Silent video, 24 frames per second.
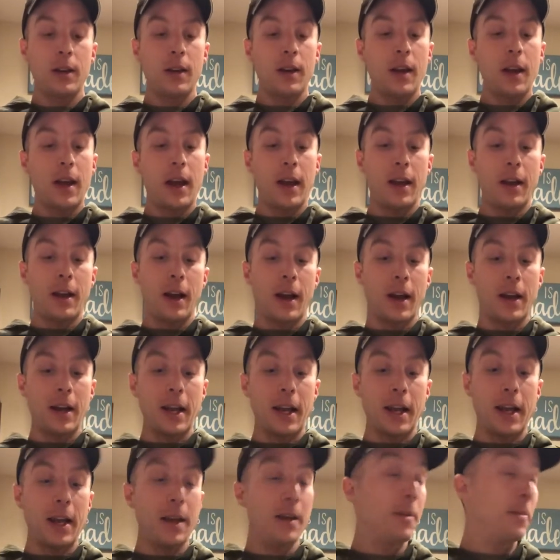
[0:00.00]
at 9
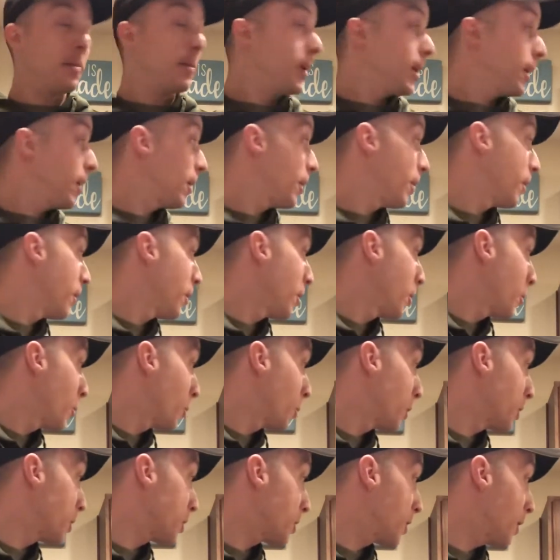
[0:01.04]
a.m.,
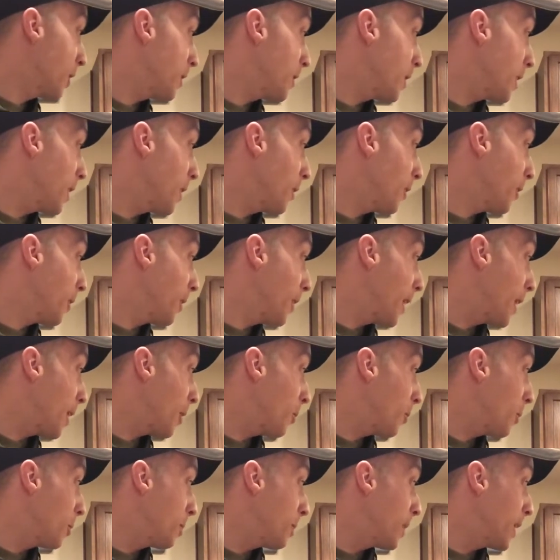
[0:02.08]
which the date on
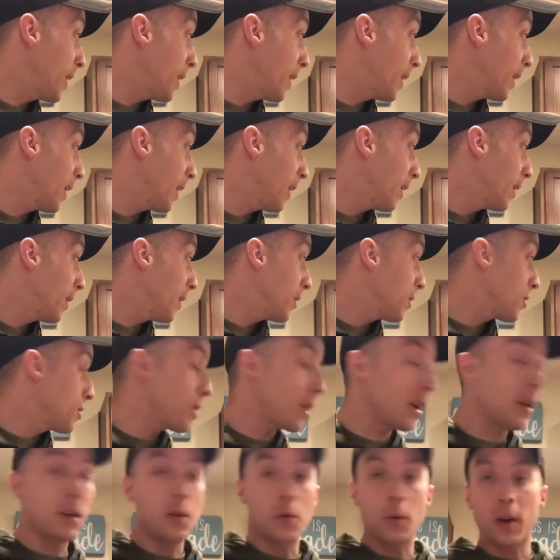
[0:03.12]
that would be
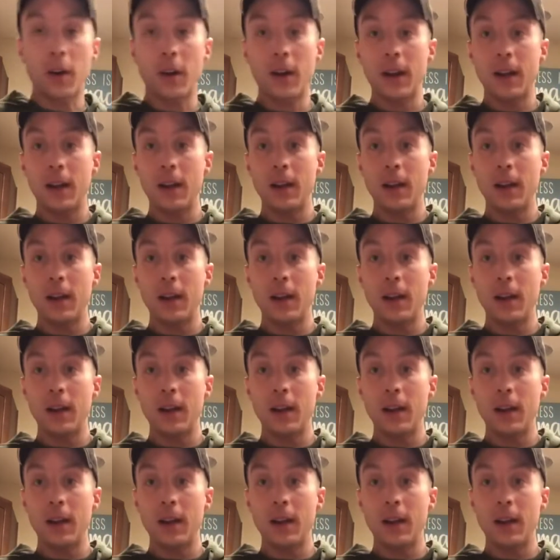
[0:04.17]
January